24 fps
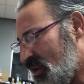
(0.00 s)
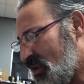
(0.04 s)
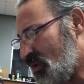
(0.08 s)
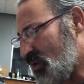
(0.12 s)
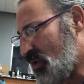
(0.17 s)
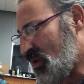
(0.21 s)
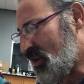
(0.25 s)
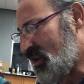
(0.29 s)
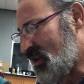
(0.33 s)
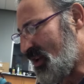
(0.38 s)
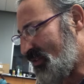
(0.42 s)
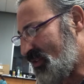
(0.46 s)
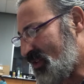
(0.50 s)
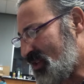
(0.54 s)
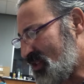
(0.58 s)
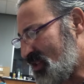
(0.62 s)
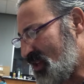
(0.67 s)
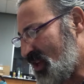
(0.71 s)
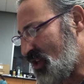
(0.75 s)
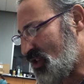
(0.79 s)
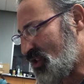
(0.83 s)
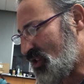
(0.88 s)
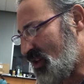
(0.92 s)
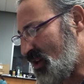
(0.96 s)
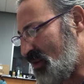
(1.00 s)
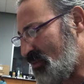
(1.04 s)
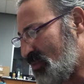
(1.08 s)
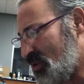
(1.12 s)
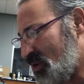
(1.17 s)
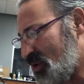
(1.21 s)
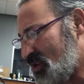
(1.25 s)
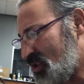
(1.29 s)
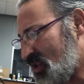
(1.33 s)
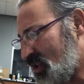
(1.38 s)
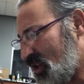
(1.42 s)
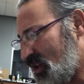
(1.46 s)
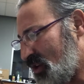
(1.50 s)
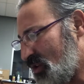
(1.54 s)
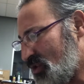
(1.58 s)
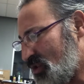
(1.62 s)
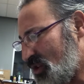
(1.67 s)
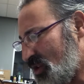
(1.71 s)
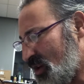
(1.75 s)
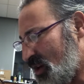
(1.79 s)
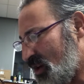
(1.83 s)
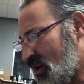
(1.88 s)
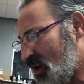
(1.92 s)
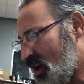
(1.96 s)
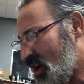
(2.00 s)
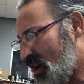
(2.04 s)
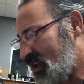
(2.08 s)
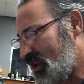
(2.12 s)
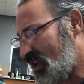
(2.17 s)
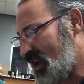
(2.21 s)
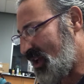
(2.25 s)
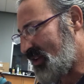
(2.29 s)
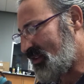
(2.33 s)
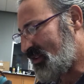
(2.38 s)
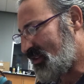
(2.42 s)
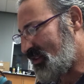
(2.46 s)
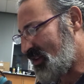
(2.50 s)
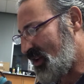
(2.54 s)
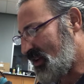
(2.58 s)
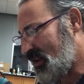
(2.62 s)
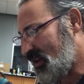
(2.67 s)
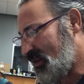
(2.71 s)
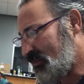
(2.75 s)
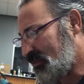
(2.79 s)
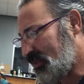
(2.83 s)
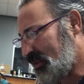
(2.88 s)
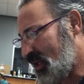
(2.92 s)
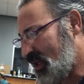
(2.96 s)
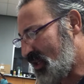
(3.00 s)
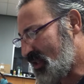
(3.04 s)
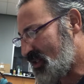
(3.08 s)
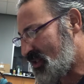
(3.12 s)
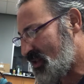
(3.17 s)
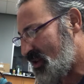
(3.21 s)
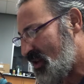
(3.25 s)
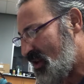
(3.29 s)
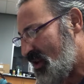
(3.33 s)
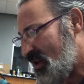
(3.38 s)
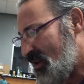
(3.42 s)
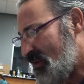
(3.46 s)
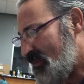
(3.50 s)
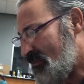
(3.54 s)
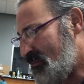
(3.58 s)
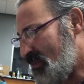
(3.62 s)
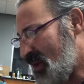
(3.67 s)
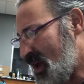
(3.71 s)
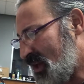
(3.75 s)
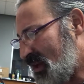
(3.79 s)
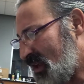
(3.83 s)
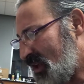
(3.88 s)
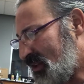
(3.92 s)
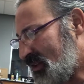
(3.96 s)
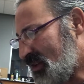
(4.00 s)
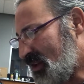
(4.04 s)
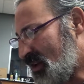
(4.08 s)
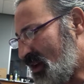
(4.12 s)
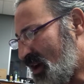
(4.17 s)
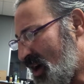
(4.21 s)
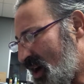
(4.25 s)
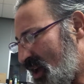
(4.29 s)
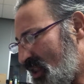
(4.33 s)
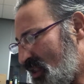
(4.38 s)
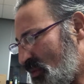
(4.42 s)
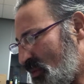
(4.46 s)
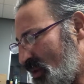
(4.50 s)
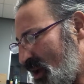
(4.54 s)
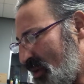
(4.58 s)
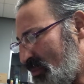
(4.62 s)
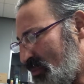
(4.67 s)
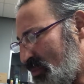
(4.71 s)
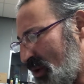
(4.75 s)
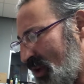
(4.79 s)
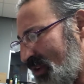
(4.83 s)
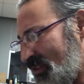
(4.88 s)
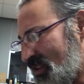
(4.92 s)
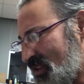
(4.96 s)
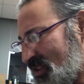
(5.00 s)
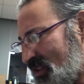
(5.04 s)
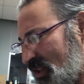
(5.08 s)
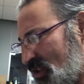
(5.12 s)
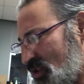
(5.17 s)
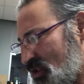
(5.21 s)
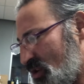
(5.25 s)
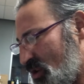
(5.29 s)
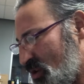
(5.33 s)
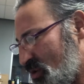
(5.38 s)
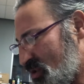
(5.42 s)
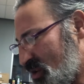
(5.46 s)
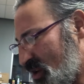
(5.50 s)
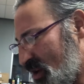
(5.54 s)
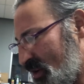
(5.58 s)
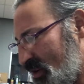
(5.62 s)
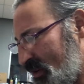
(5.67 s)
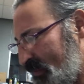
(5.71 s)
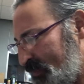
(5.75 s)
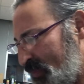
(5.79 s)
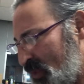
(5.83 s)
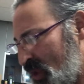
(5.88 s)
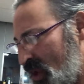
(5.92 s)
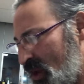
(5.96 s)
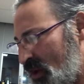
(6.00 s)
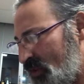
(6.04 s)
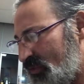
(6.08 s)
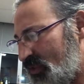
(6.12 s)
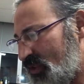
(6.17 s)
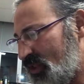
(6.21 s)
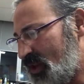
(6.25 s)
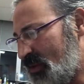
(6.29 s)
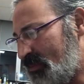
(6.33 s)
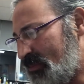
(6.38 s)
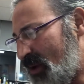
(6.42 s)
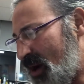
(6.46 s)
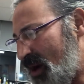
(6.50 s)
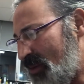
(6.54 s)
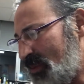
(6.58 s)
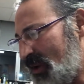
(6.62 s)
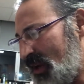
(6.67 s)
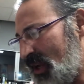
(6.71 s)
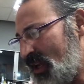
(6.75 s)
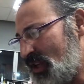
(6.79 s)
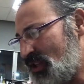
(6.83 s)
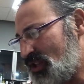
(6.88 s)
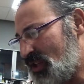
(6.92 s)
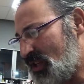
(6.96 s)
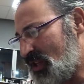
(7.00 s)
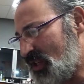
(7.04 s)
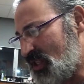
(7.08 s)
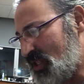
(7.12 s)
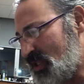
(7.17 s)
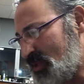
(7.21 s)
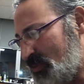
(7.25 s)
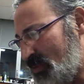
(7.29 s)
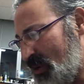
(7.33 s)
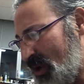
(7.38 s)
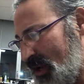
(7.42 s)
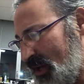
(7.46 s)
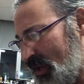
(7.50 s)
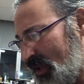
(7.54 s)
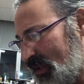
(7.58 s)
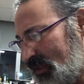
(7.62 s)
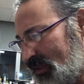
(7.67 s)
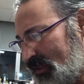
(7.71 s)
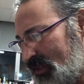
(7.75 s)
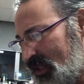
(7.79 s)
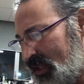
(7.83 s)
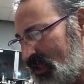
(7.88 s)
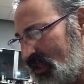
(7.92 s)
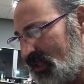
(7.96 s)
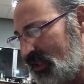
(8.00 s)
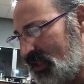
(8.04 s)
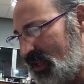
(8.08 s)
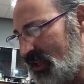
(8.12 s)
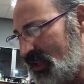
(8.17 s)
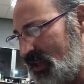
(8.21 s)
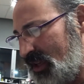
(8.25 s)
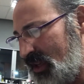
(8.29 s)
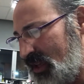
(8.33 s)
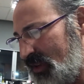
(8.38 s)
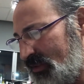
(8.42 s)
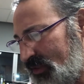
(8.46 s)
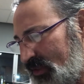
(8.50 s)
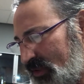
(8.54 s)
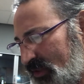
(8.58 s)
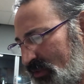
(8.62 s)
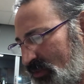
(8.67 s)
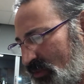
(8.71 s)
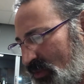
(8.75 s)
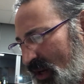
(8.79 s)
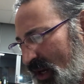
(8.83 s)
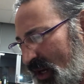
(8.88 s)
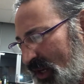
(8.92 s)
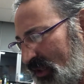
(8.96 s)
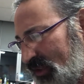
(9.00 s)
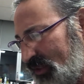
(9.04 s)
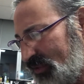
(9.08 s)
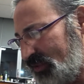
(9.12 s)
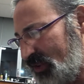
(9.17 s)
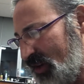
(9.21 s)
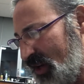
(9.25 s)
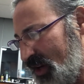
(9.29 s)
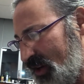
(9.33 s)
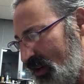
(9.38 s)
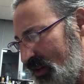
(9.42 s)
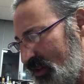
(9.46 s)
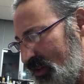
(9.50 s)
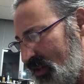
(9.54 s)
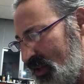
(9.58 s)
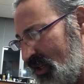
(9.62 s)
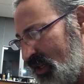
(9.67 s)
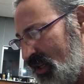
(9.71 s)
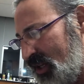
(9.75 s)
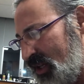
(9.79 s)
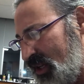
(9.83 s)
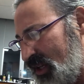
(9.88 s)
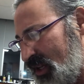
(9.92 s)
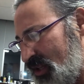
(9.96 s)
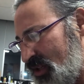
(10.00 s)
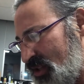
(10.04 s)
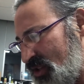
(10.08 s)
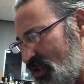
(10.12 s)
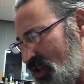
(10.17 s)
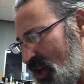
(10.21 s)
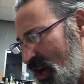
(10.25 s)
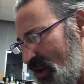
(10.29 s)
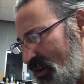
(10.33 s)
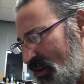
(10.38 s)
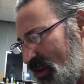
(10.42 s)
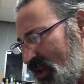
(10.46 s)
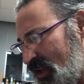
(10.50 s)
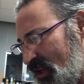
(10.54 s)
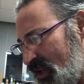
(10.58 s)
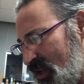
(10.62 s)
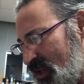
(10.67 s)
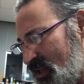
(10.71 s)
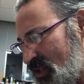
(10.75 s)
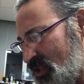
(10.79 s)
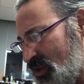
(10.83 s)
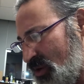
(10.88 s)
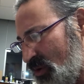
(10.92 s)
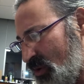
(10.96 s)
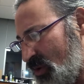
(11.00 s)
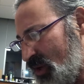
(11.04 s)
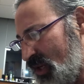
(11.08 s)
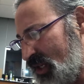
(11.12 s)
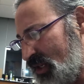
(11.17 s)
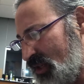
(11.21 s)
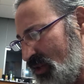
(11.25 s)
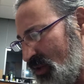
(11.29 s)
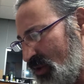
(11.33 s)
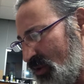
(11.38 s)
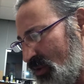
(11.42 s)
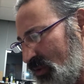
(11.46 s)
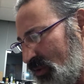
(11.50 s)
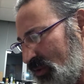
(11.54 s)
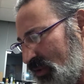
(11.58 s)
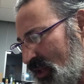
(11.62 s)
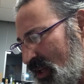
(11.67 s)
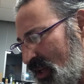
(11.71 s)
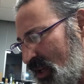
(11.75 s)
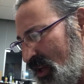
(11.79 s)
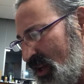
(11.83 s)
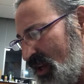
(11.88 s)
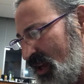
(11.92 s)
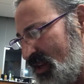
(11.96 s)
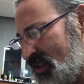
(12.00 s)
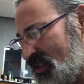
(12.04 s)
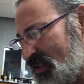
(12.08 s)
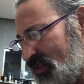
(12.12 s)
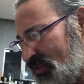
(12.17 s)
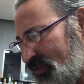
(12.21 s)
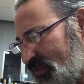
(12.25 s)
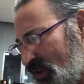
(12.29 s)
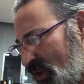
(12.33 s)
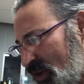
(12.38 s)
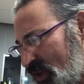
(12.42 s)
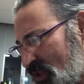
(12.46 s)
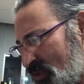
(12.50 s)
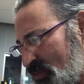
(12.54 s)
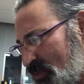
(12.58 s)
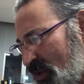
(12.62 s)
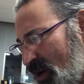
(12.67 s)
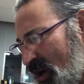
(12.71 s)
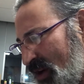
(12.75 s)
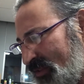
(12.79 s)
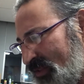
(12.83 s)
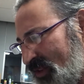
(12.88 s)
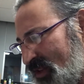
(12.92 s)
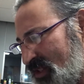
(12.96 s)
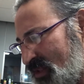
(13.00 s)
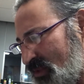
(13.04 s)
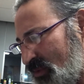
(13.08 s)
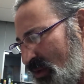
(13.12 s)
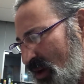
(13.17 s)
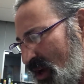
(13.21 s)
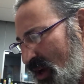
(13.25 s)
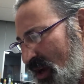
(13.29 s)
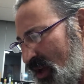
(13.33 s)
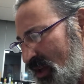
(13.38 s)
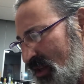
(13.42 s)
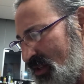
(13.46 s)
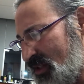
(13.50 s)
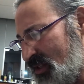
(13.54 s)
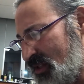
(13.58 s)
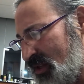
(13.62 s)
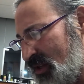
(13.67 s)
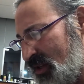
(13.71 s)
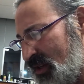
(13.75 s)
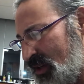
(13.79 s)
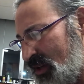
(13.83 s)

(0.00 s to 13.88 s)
though the devastation and persecution are not yet taking place, many deny the way previously chosen, for the abomination is spreading like evil wildfire, and charity is growing cold as the false prophets arise.